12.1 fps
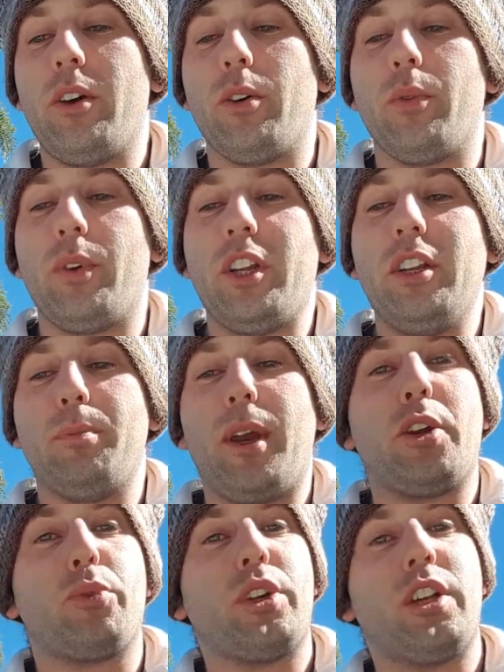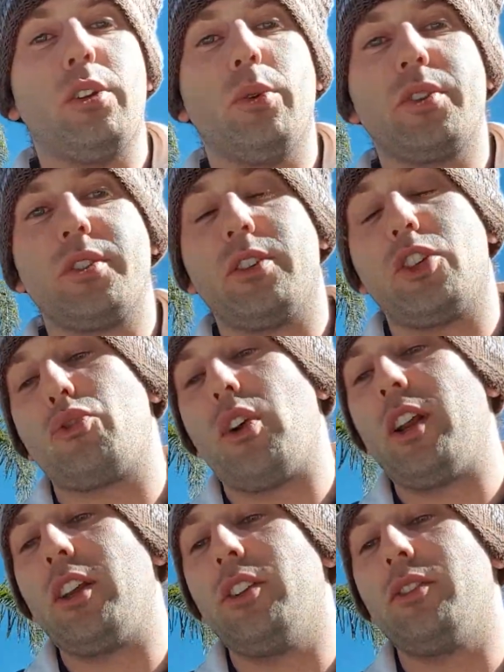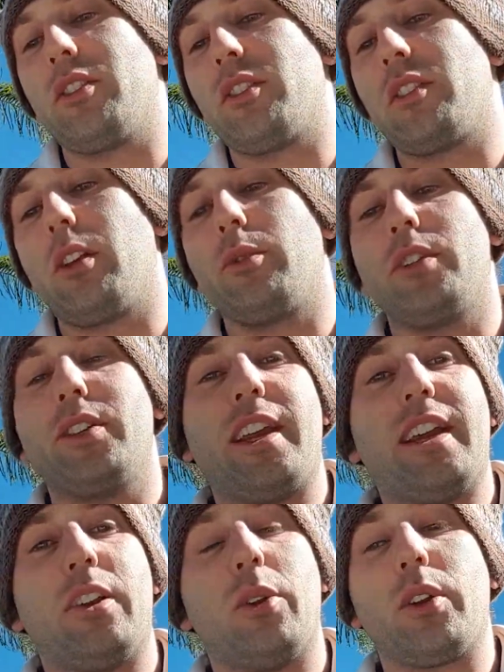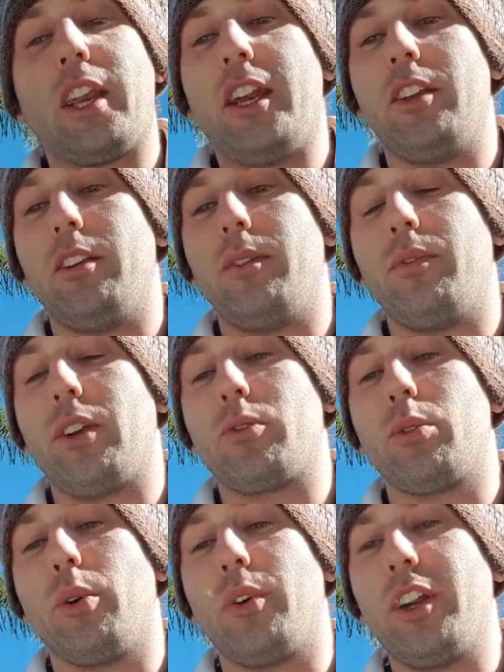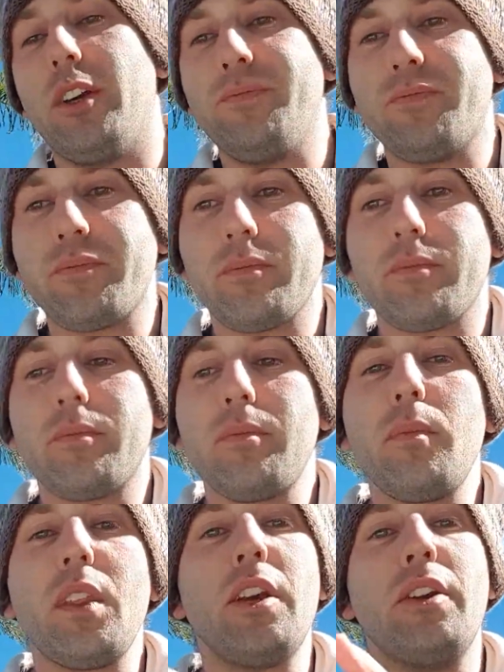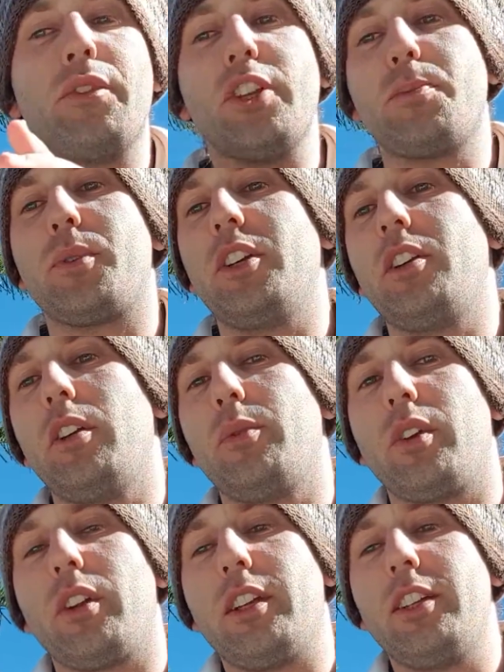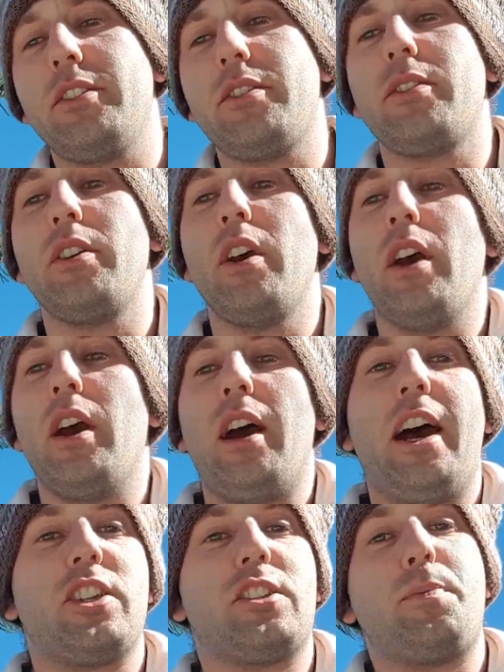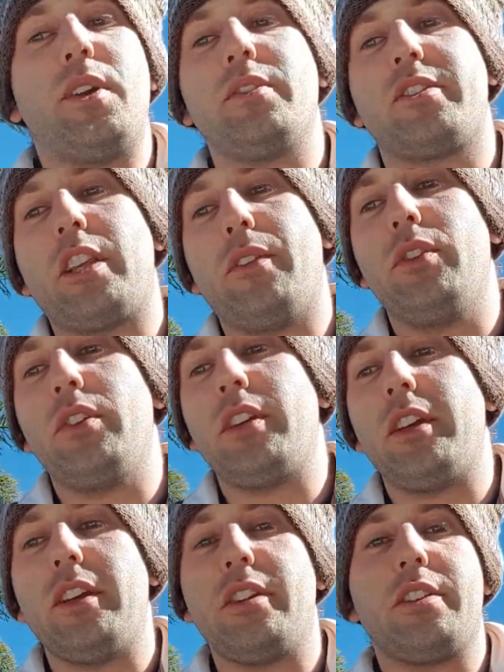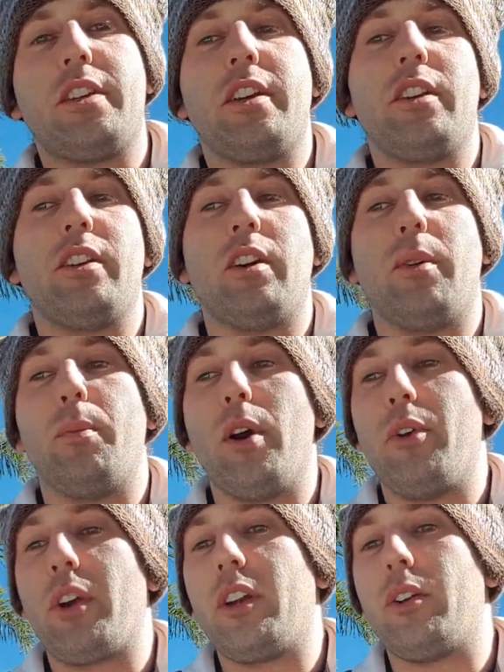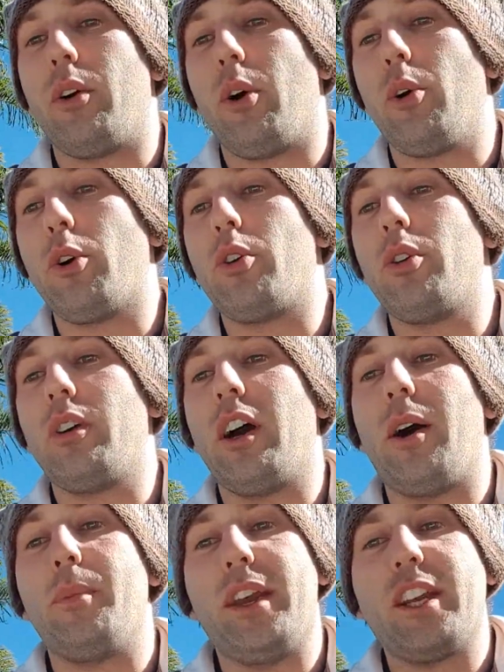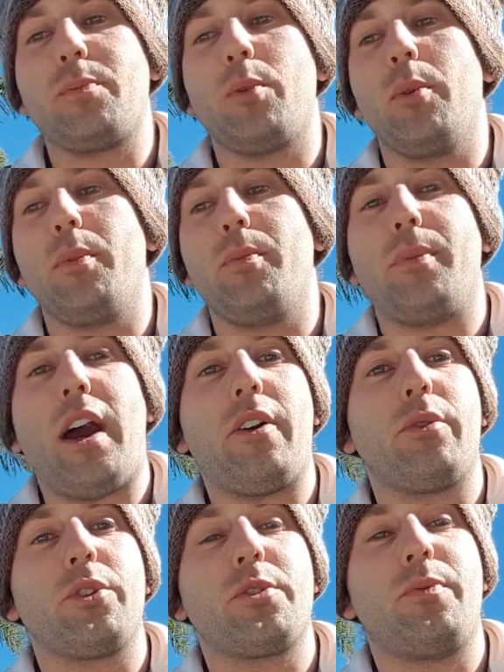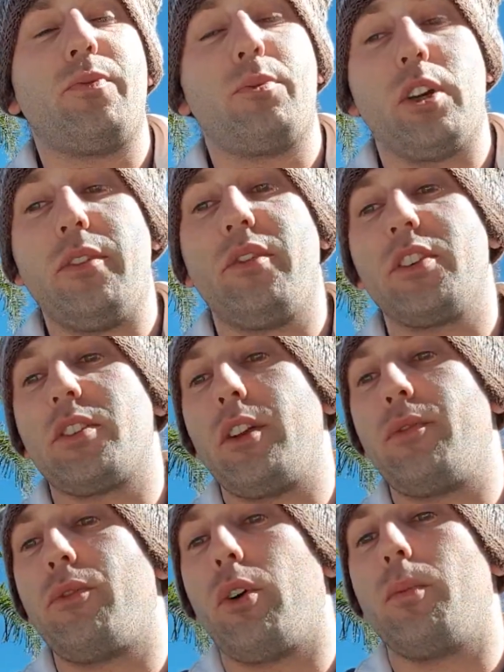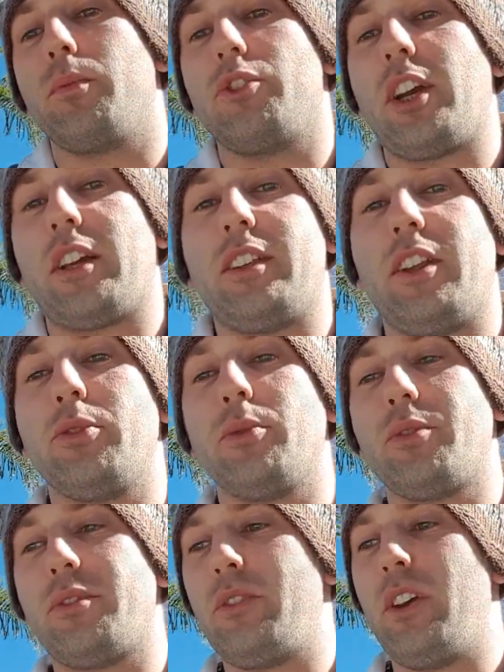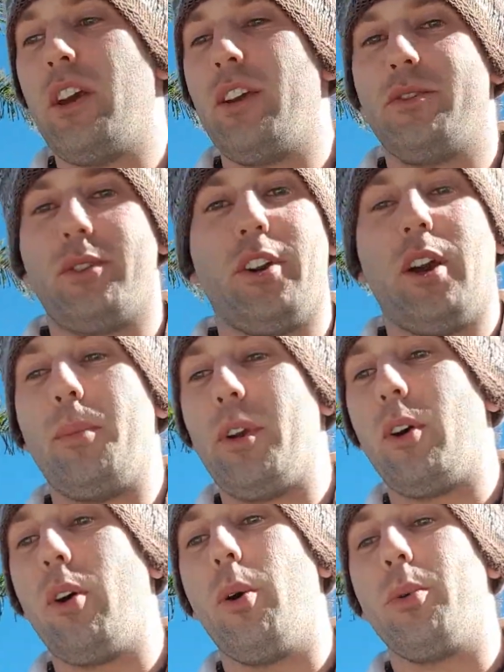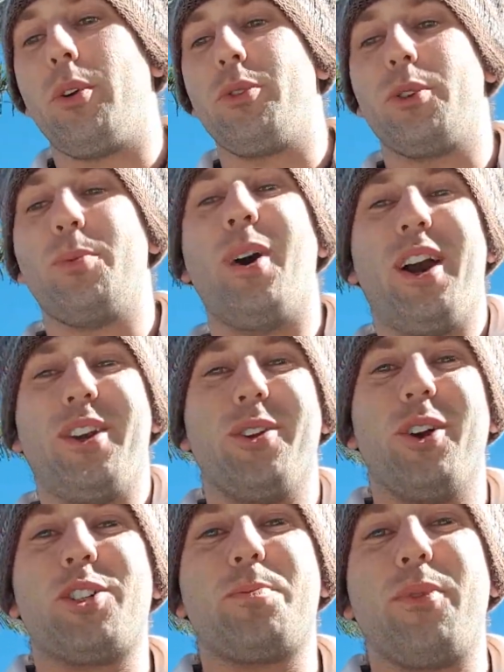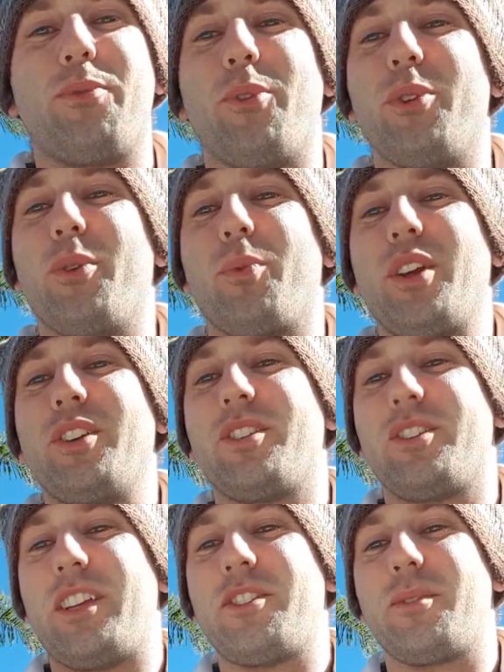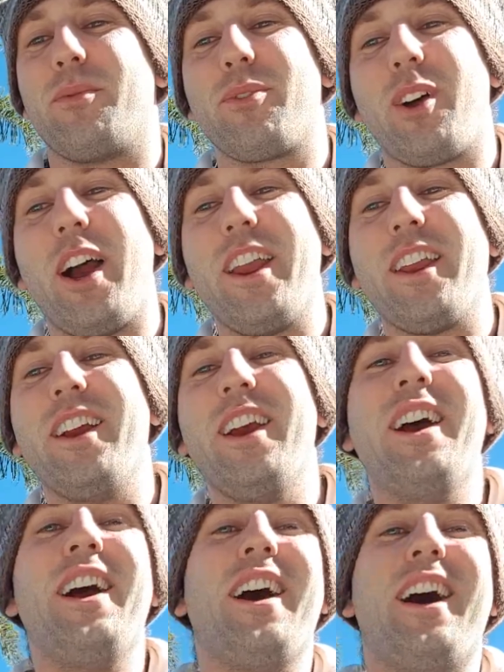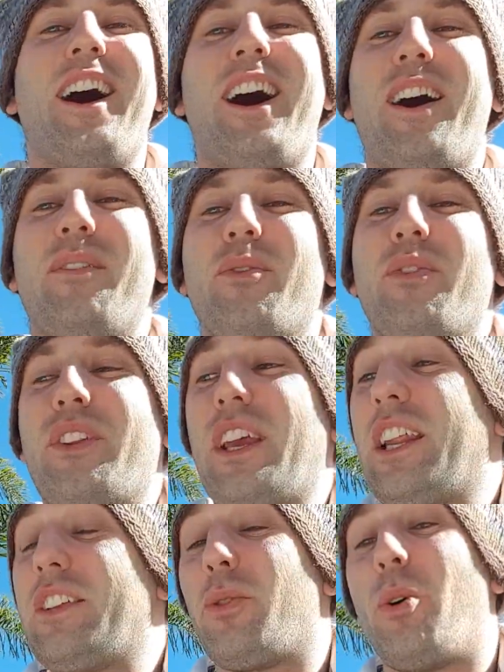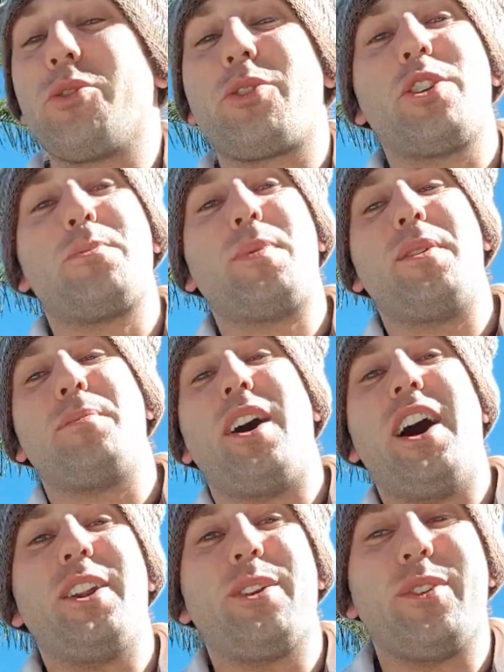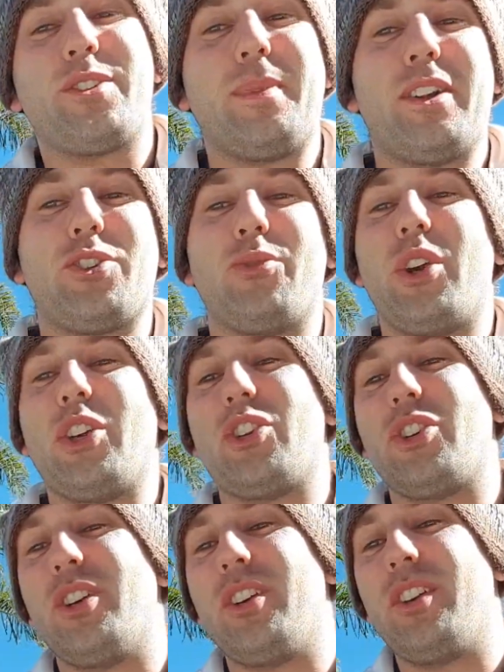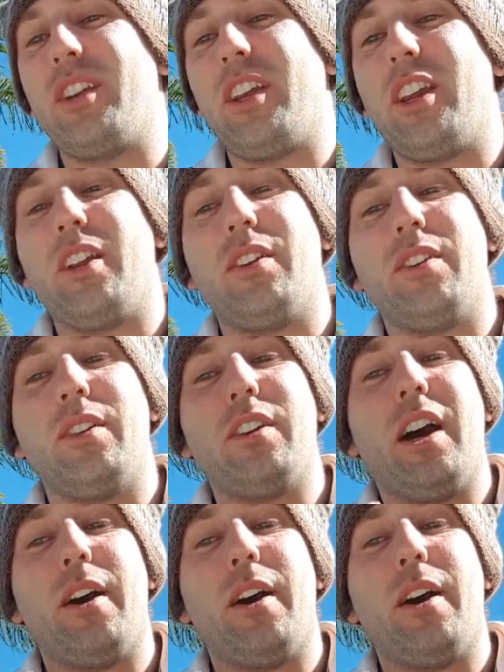already, Bakery Hill is an Australian distillery. They are located in Victoria. This particular release has spent 7 years in American oak, ex-bourbon barrels previously from Jack Daniels. Sorry, I better hold on to my notes before the wind sends them flying. It has also spent part of its maturation in